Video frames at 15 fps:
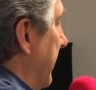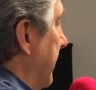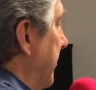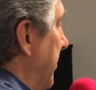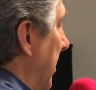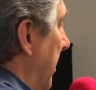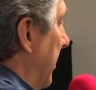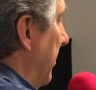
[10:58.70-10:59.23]
and
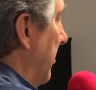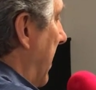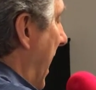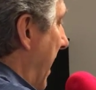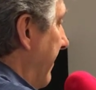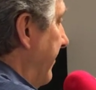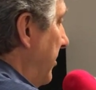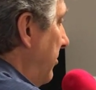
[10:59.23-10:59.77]
say,
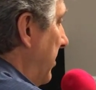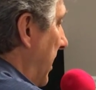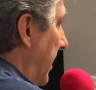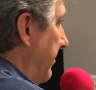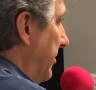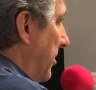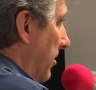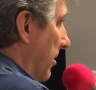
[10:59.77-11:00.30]
have you
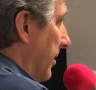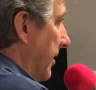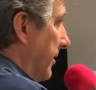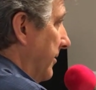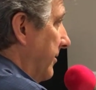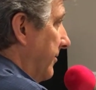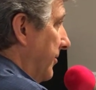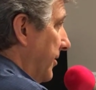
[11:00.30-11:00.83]
named
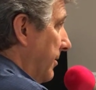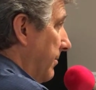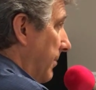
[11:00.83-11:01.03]
guardians for your